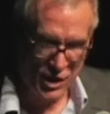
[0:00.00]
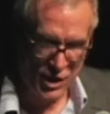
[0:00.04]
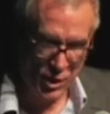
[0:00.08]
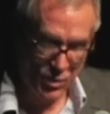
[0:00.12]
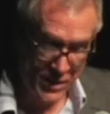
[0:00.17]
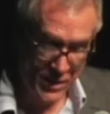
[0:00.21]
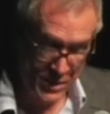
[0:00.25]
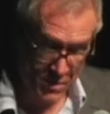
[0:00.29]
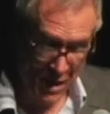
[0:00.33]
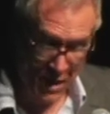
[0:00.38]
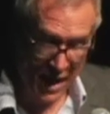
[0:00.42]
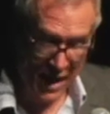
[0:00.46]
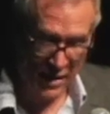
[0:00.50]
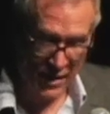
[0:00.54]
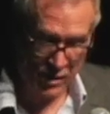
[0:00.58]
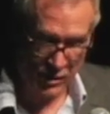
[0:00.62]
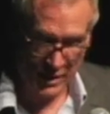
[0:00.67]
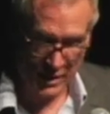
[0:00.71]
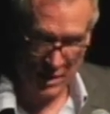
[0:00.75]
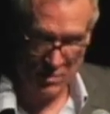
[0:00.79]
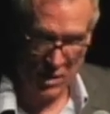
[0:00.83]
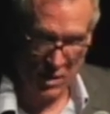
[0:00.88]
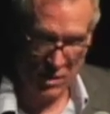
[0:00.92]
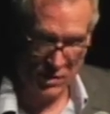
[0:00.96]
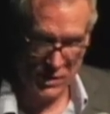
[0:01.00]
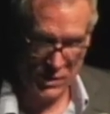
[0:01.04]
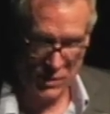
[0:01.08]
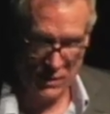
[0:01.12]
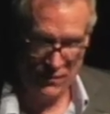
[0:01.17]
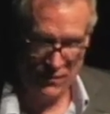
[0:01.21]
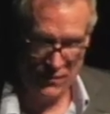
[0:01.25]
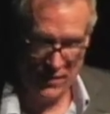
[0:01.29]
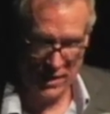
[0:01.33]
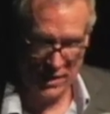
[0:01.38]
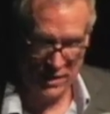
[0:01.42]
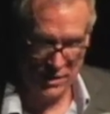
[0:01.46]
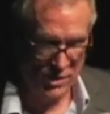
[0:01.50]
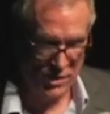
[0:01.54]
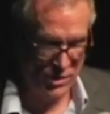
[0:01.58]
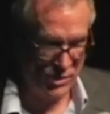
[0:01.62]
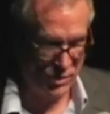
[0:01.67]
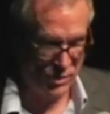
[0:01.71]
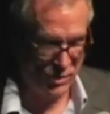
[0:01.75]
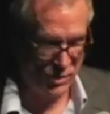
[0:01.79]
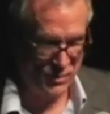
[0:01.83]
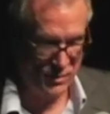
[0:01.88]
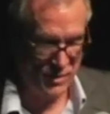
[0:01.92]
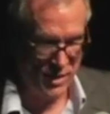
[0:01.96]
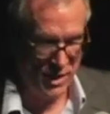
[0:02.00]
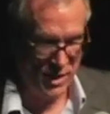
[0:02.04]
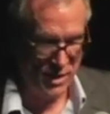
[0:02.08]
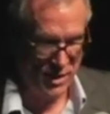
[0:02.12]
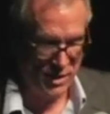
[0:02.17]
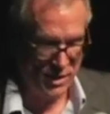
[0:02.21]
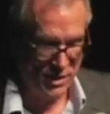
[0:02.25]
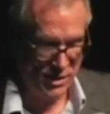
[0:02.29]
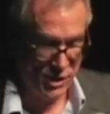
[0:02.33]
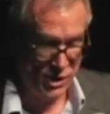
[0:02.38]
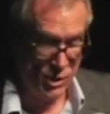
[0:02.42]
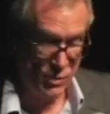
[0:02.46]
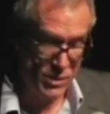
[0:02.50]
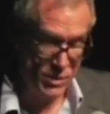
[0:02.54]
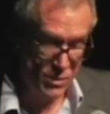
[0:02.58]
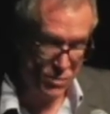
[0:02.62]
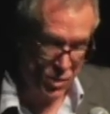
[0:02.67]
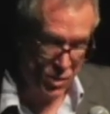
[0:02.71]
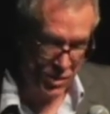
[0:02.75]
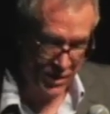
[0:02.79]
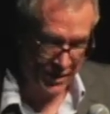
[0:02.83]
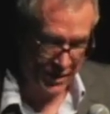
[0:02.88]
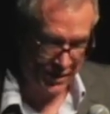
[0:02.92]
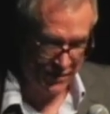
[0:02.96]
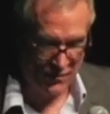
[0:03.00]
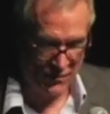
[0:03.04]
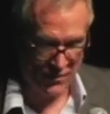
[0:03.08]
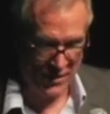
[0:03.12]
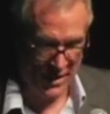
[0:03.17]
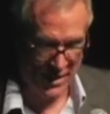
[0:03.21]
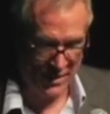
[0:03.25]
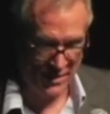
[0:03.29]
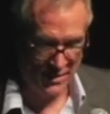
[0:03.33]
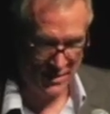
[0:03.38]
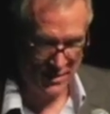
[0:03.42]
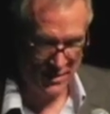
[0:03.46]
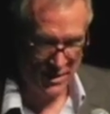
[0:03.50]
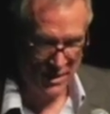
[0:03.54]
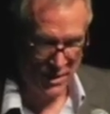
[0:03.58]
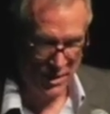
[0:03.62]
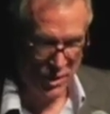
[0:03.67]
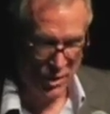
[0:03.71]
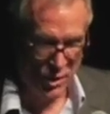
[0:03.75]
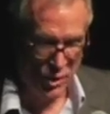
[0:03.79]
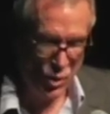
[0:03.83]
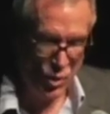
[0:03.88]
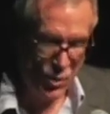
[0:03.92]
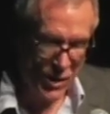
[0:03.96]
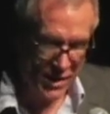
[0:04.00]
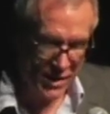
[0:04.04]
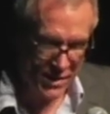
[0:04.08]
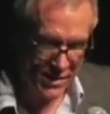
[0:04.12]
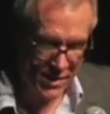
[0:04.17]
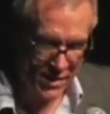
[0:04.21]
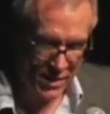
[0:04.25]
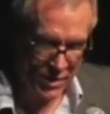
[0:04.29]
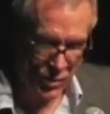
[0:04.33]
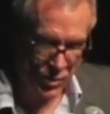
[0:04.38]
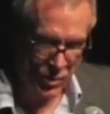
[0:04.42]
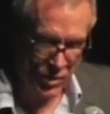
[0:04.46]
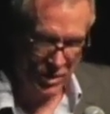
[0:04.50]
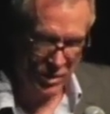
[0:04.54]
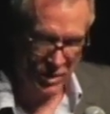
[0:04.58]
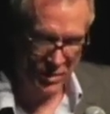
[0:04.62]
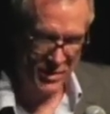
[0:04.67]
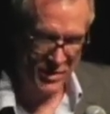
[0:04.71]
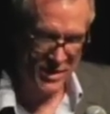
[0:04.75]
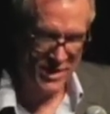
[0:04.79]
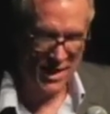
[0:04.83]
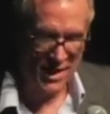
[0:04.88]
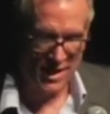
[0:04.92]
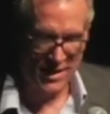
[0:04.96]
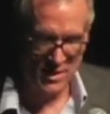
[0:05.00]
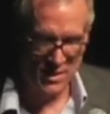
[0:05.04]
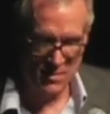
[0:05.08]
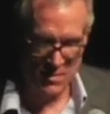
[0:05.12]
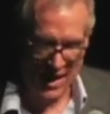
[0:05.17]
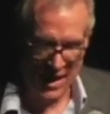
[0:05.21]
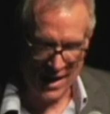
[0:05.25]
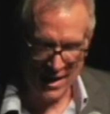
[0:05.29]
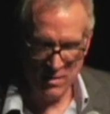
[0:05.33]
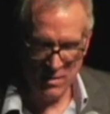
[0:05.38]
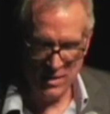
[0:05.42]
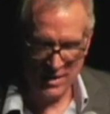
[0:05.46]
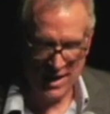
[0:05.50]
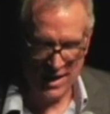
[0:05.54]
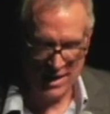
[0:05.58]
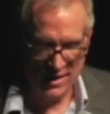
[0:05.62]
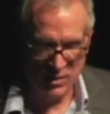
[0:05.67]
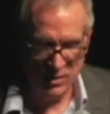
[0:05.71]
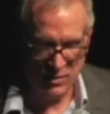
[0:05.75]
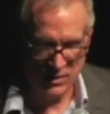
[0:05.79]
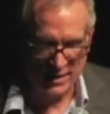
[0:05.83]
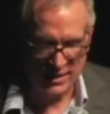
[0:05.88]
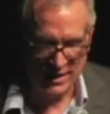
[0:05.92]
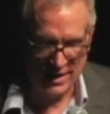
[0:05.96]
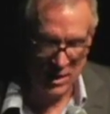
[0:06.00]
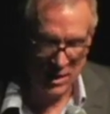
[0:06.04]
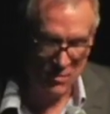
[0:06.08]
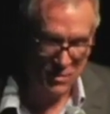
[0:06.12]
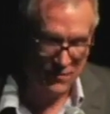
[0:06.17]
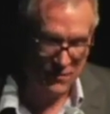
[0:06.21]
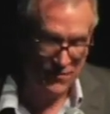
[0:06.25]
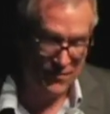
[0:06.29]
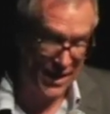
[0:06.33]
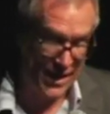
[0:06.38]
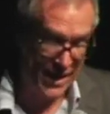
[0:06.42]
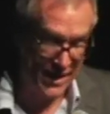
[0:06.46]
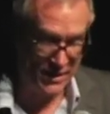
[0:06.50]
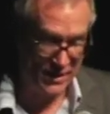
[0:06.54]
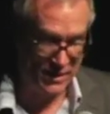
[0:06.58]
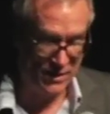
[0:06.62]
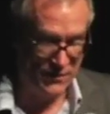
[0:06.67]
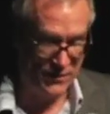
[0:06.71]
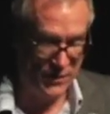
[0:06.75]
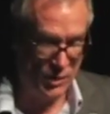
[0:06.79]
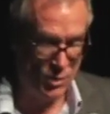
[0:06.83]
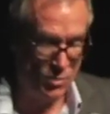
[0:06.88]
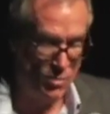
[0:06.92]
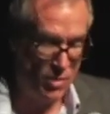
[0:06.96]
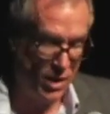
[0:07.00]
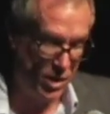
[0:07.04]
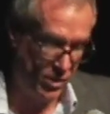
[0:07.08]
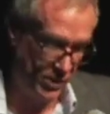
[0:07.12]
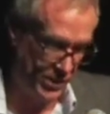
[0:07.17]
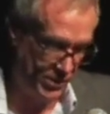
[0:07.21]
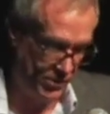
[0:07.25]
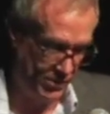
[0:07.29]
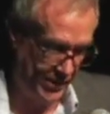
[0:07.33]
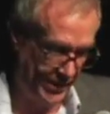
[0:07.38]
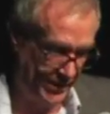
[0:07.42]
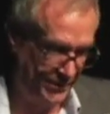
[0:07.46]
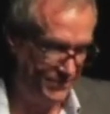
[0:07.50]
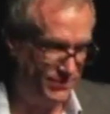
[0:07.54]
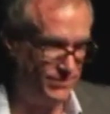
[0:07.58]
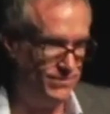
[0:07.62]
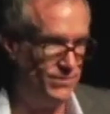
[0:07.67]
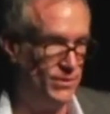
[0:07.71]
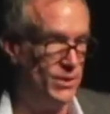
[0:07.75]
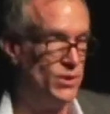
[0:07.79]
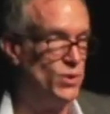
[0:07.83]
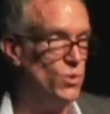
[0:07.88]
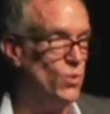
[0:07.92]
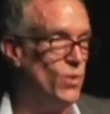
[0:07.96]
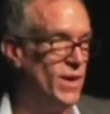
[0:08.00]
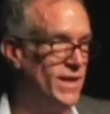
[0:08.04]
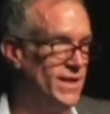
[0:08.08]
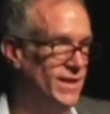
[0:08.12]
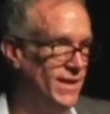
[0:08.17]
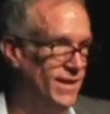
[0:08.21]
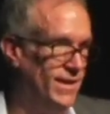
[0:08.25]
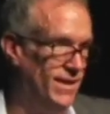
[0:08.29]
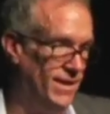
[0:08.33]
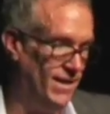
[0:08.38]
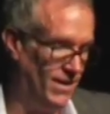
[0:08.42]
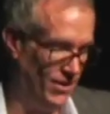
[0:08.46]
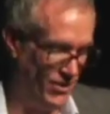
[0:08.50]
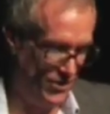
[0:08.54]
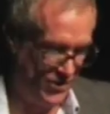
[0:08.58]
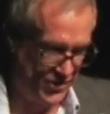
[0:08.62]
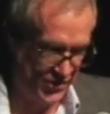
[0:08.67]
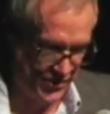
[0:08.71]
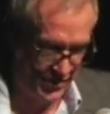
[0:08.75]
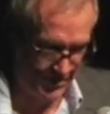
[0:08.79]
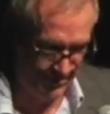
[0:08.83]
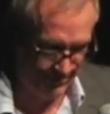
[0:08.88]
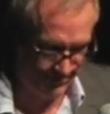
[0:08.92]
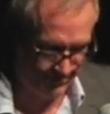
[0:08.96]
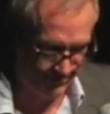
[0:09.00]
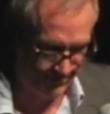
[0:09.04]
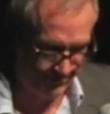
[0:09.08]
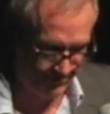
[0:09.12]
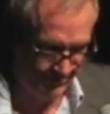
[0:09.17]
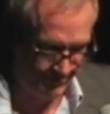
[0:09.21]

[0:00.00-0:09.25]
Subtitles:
She was my only poetry friend, too. She was more than a friend. Who else in the world besides Patti McKenny would keep a file of your poetry for 20 years?